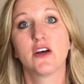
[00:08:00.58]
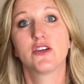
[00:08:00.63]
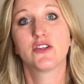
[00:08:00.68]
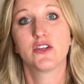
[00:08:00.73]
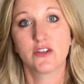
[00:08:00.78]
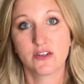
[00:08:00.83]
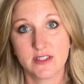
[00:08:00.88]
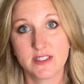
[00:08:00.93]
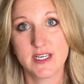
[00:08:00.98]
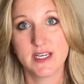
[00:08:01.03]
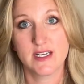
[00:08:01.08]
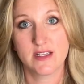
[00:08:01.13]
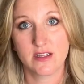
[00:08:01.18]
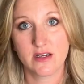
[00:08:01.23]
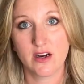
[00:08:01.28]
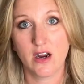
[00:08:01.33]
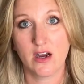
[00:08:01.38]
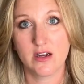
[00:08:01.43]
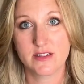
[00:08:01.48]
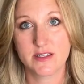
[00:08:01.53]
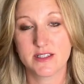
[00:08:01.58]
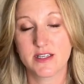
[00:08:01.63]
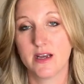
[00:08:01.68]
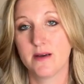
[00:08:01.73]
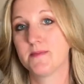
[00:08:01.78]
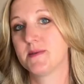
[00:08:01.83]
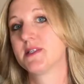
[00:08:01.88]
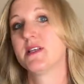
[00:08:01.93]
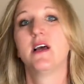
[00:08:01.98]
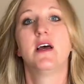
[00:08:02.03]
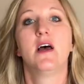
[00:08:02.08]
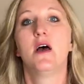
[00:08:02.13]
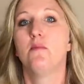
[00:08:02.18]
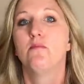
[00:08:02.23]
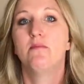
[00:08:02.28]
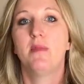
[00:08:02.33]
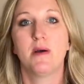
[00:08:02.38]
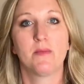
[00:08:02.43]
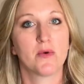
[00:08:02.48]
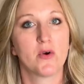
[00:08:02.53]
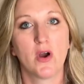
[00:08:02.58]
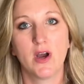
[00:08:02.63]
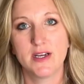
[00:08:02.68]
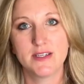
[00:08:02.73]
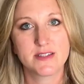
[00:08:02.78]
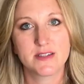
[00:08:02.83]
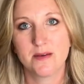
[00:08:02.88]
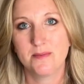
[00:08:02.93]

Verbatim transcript: understand the concepts memorized